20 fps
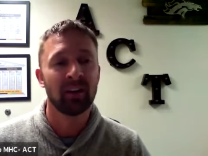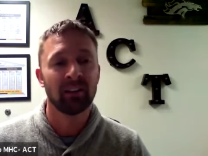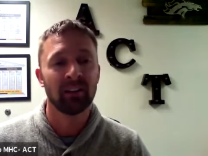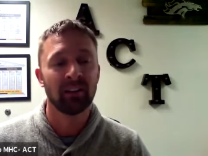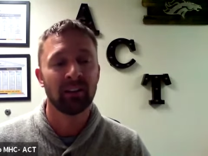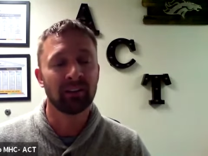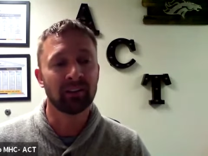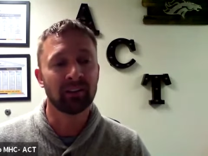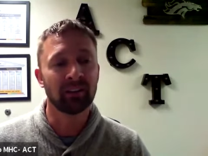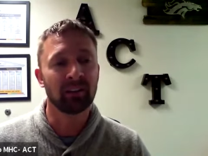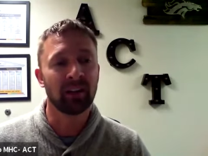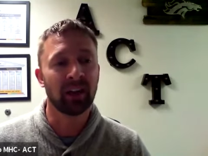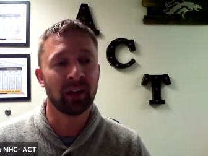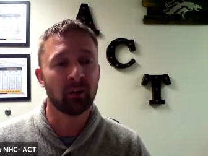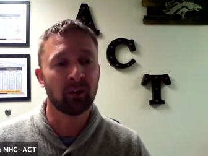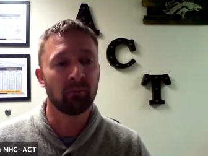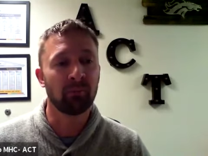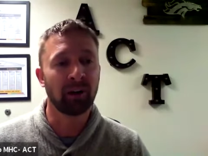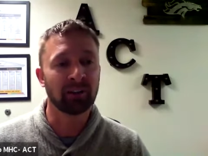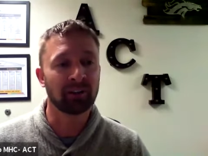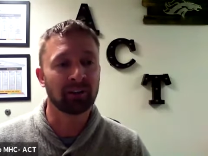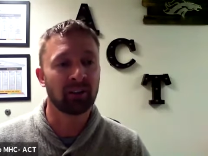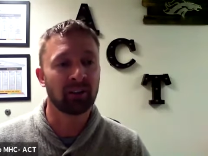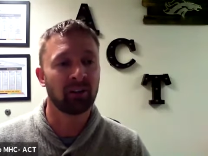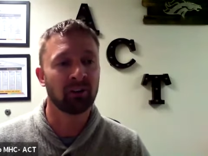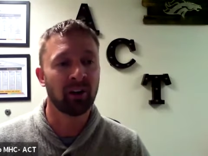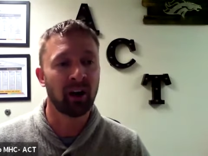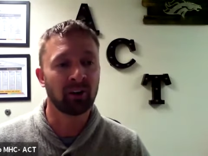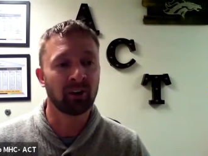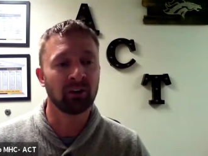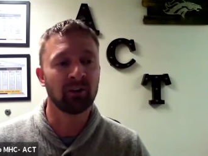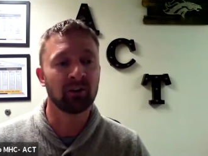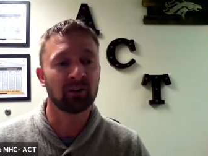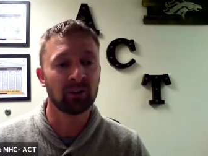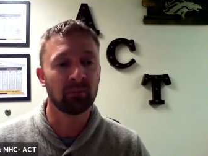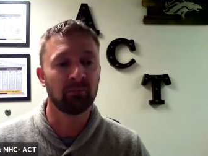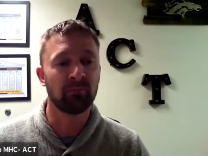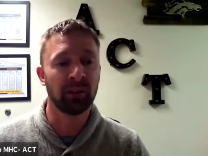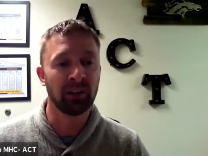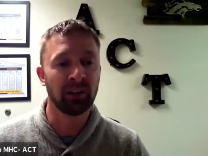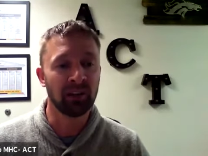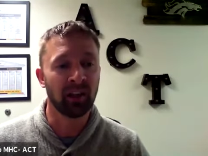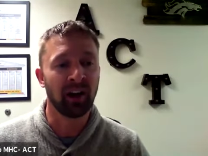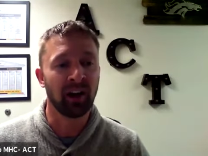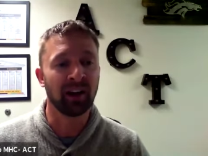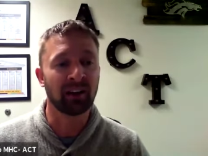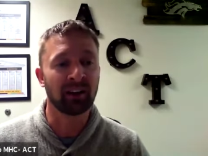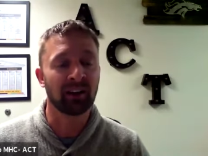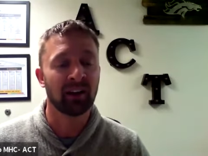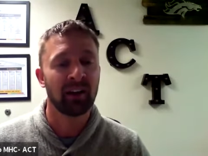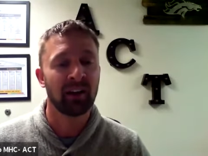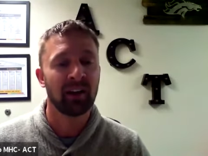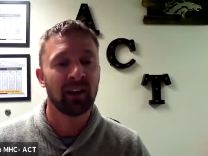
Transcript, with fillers: this isn't like what my son and daughter used to be like.